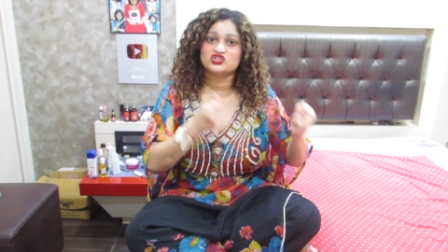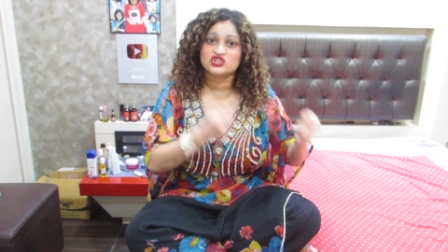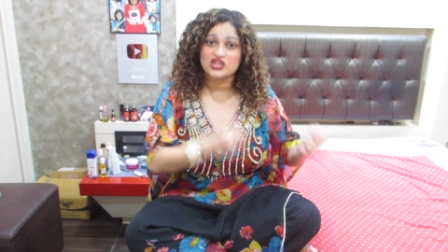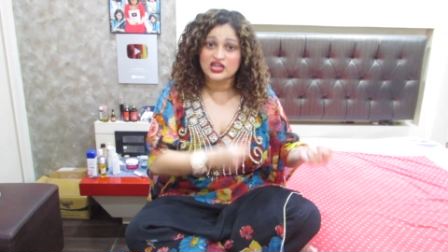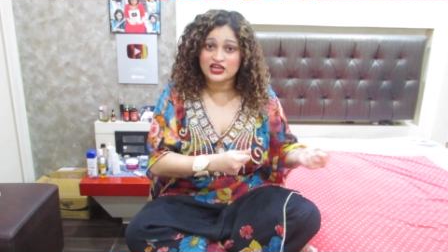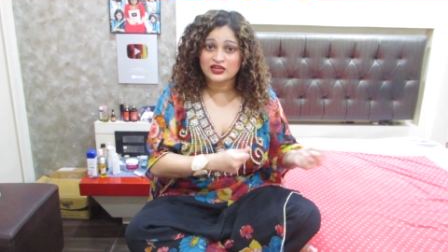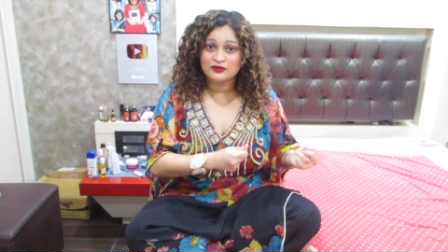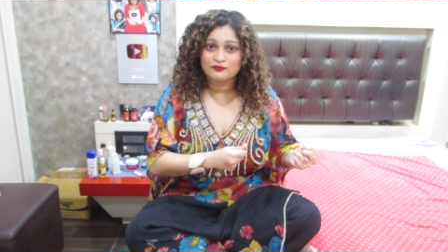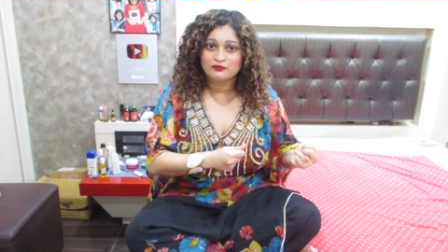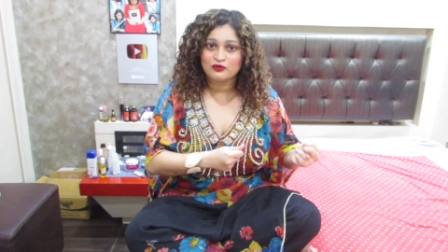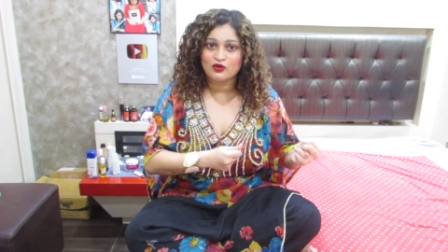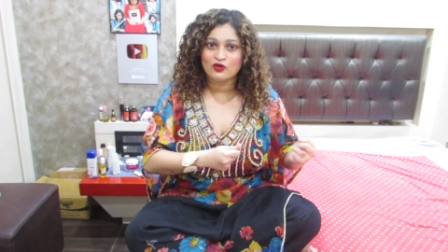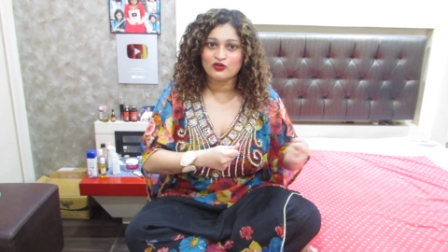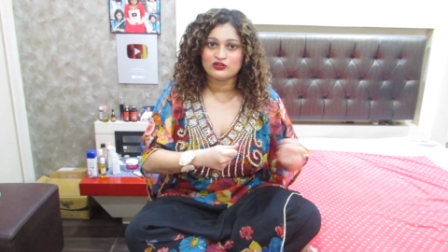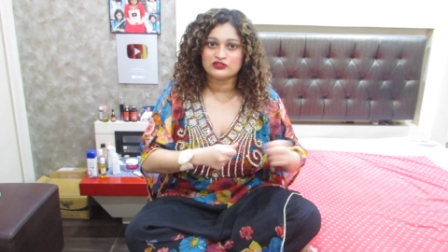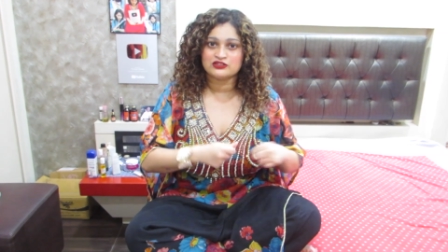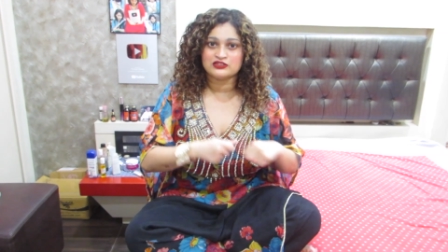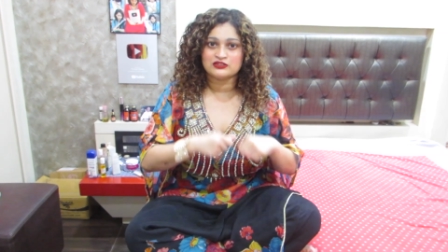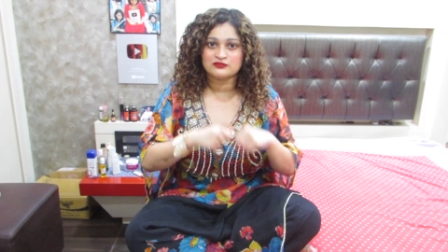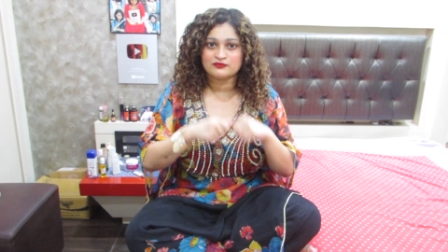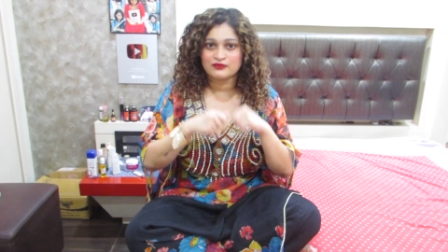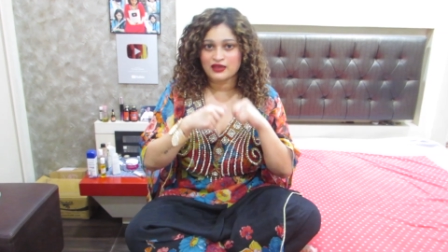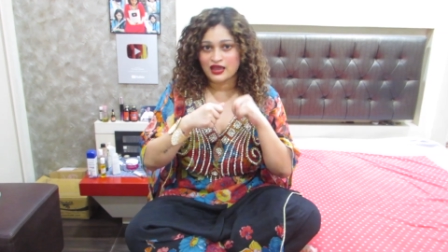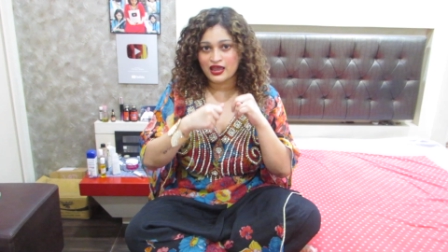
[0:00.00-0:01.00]
cherry
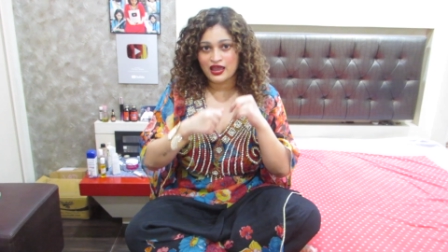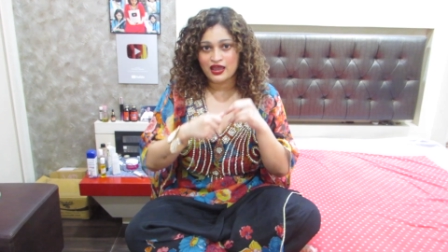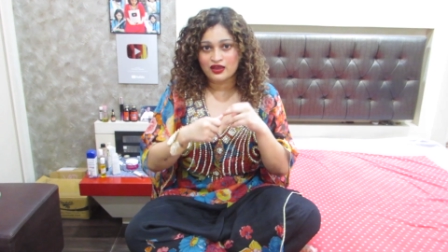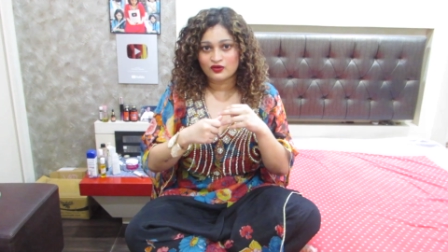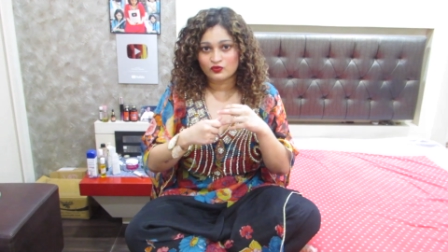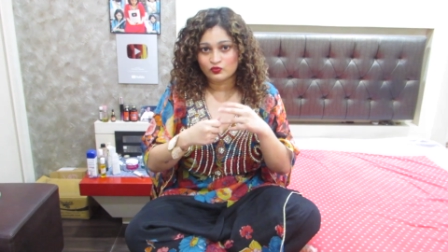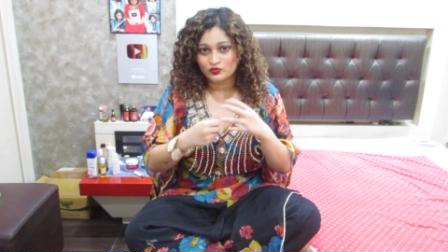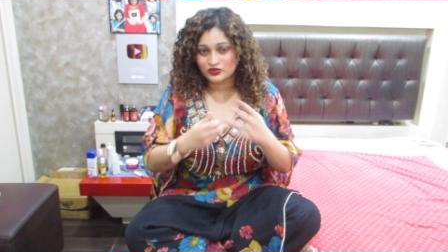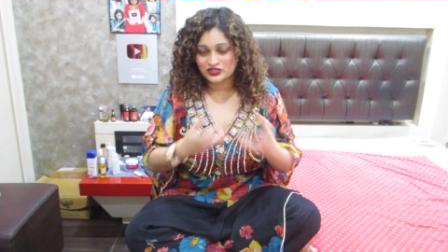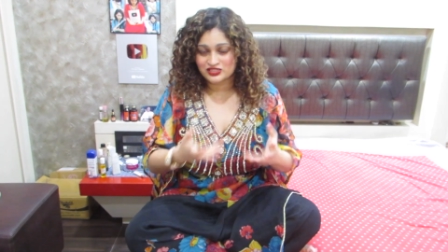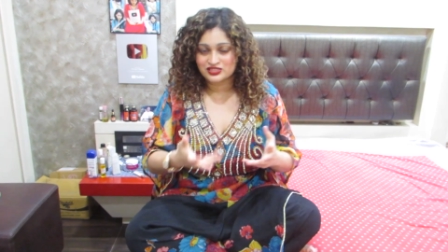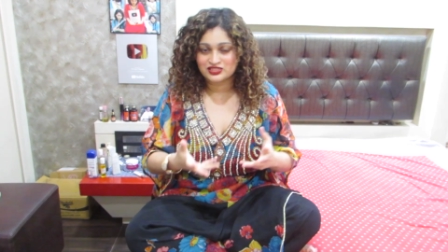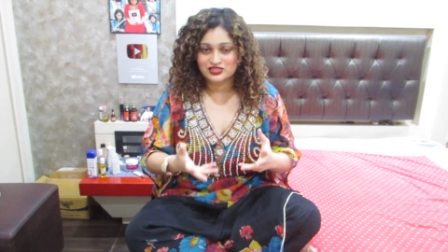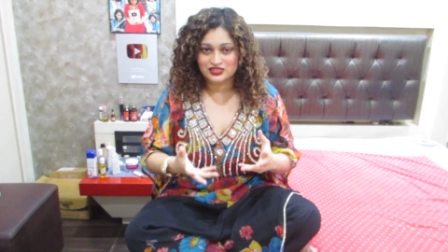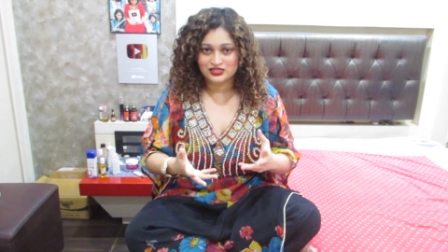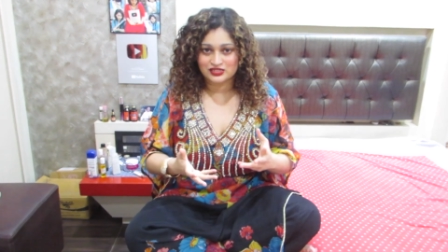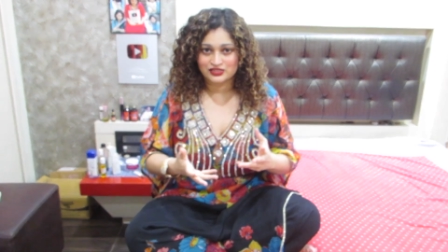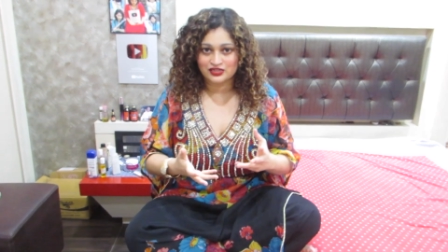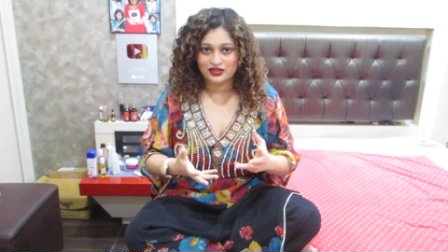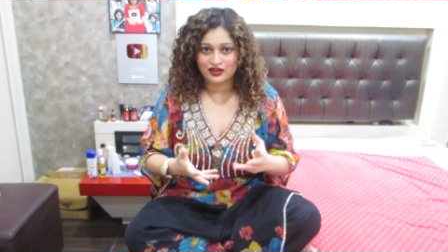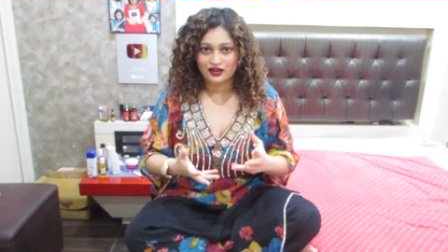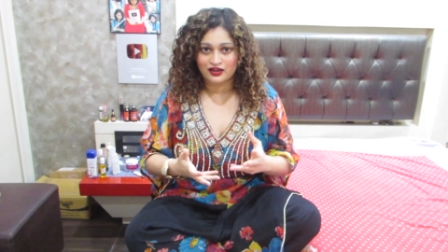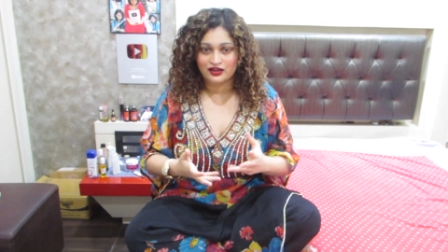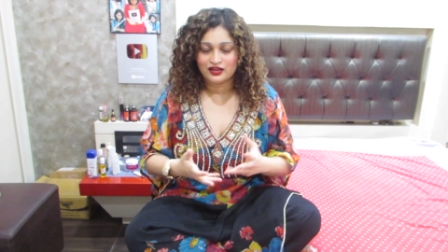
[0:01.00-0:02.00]
blossom and
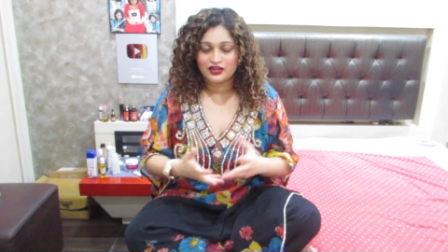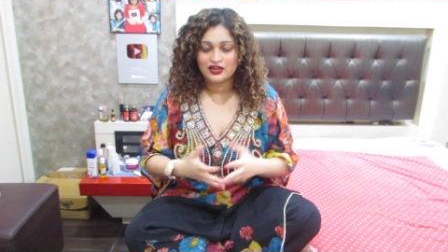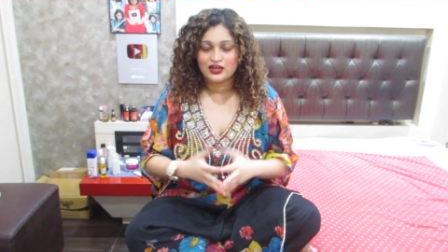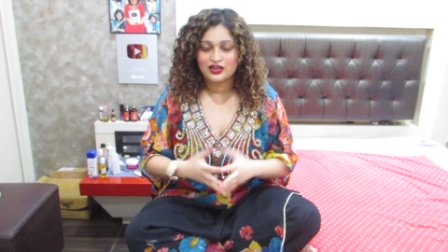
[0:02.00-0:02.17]
wisteria